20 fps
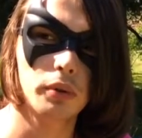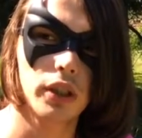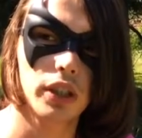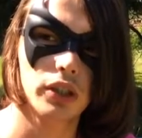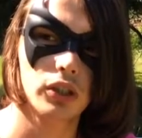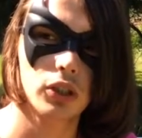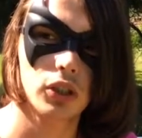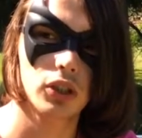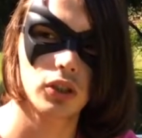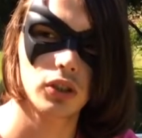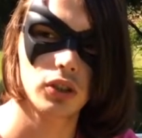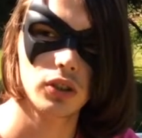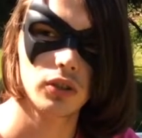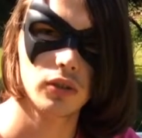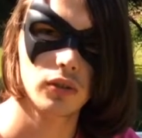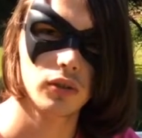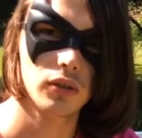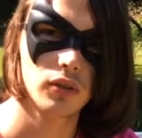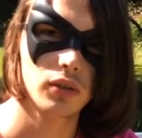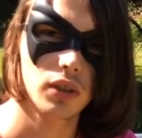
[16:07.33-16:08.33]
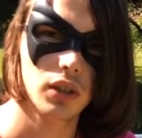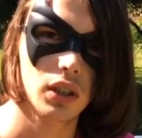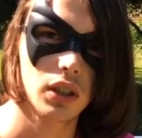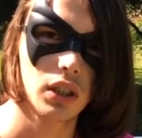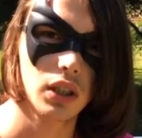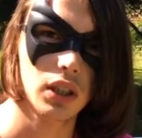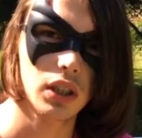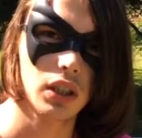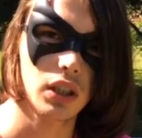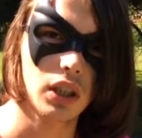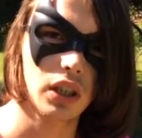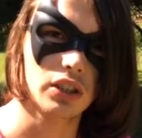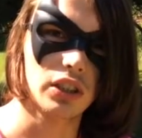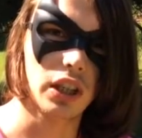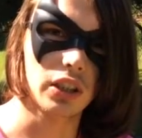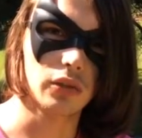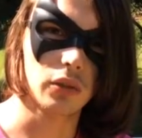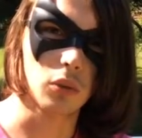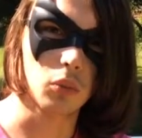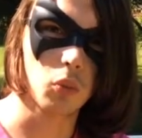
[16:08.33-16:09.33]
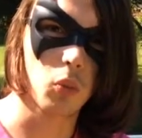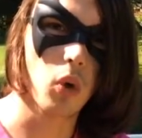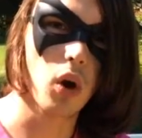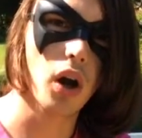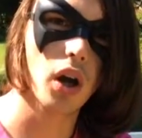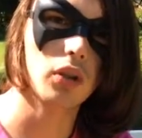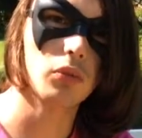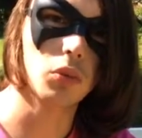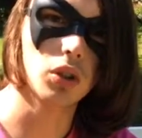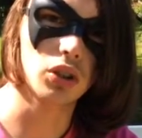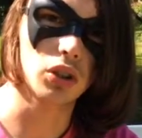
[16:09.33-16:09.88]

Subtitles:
bridges, except for one